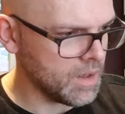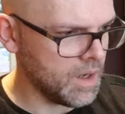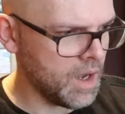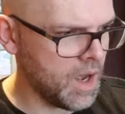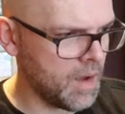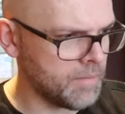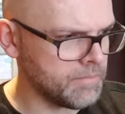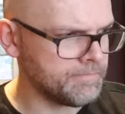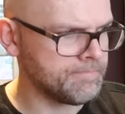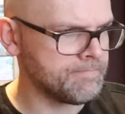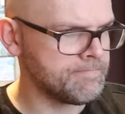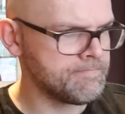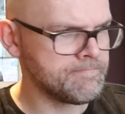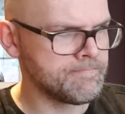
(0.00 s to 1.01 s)
Um,
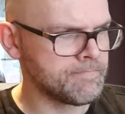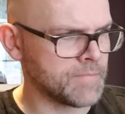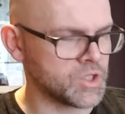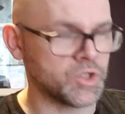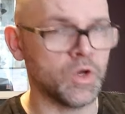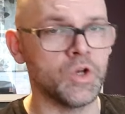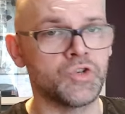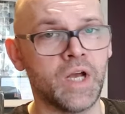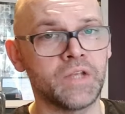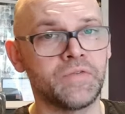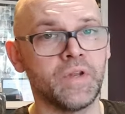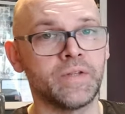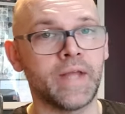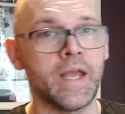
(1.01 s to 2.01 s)
just couldn't
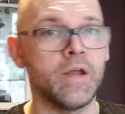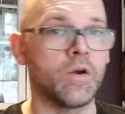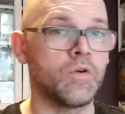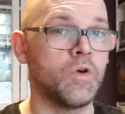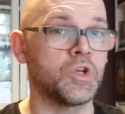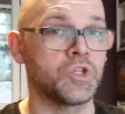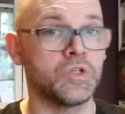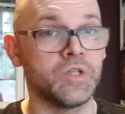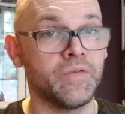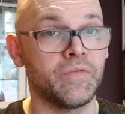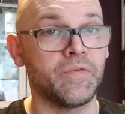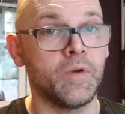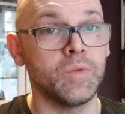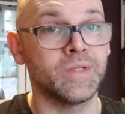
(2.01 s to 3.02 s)
transfer the data across because the other
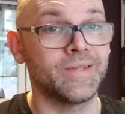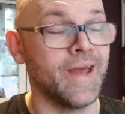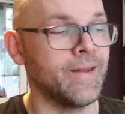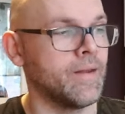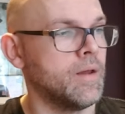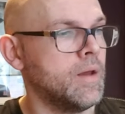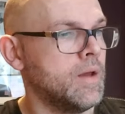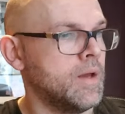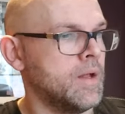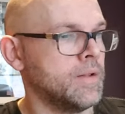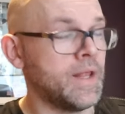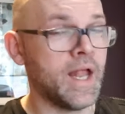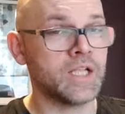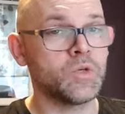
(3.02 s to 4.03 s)
phone was dead.
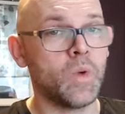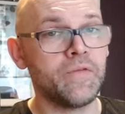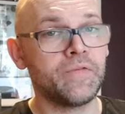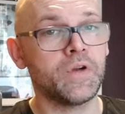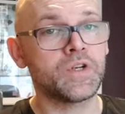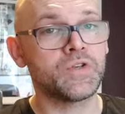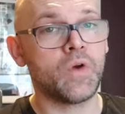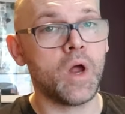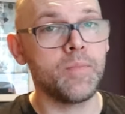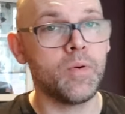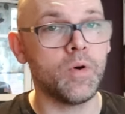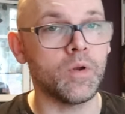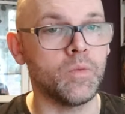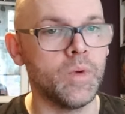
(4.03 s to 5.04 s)
Then I had to wait for a
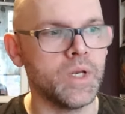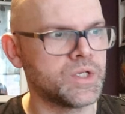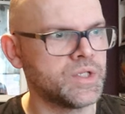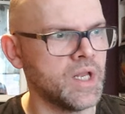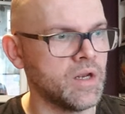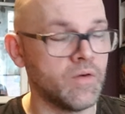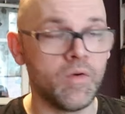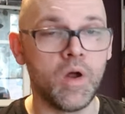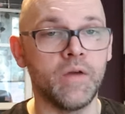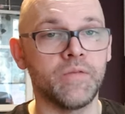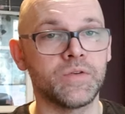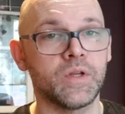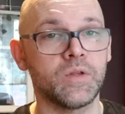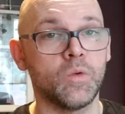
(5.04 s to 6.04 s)
tripod, which didn't
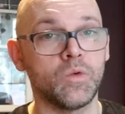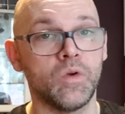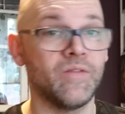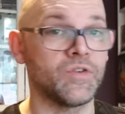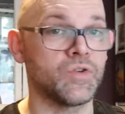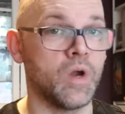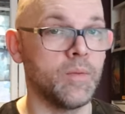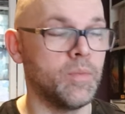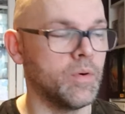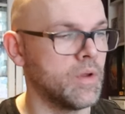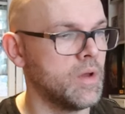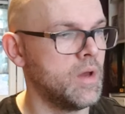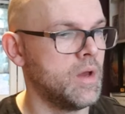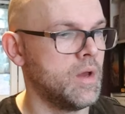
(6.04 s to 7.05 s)
arrive, so I had to order another
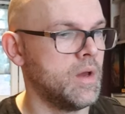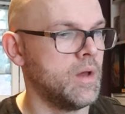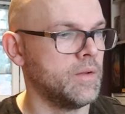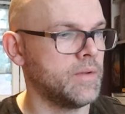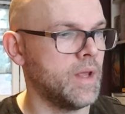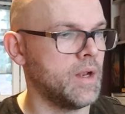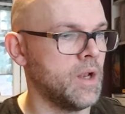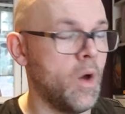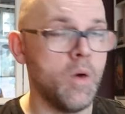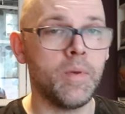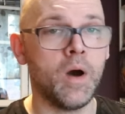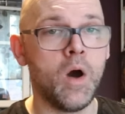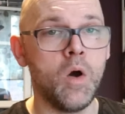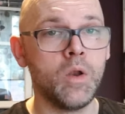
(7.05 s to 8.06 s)
tripod. Then lo and
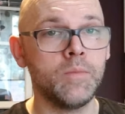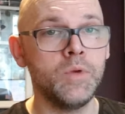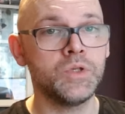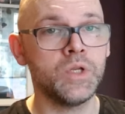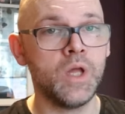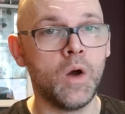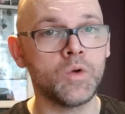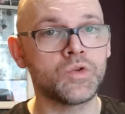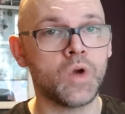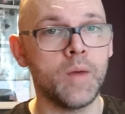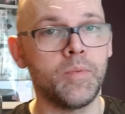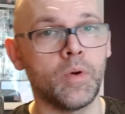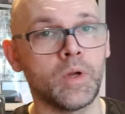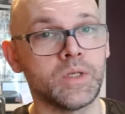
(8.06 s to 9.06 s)
behold, I'm using the old
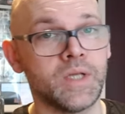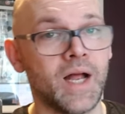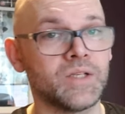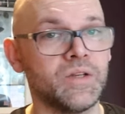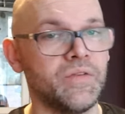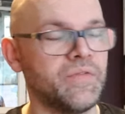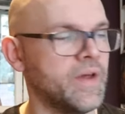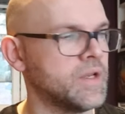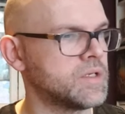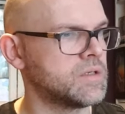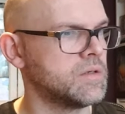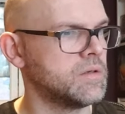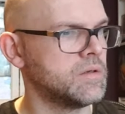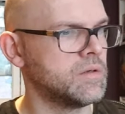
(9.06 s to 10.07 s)
tripod because it actually
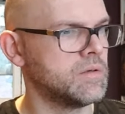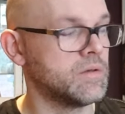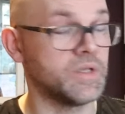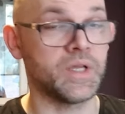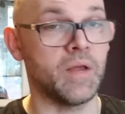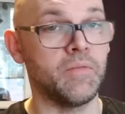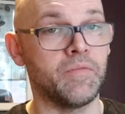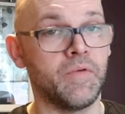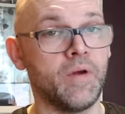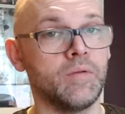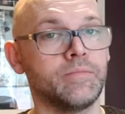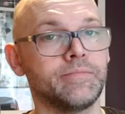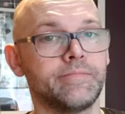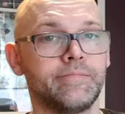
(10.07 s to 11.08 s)
fits the same
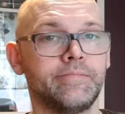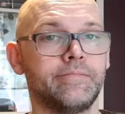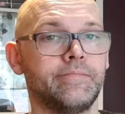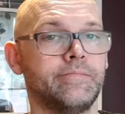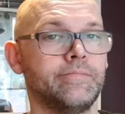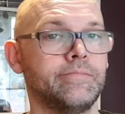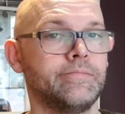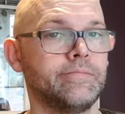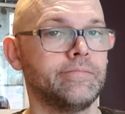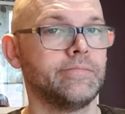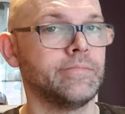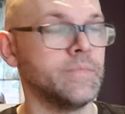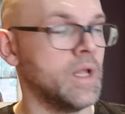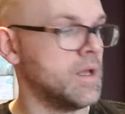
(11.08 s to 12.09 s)
phone.
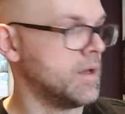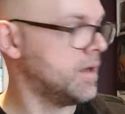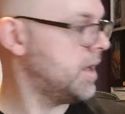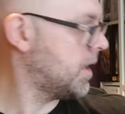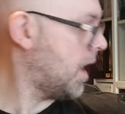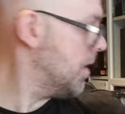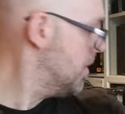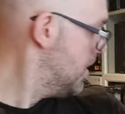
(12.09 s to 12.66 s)
There you go.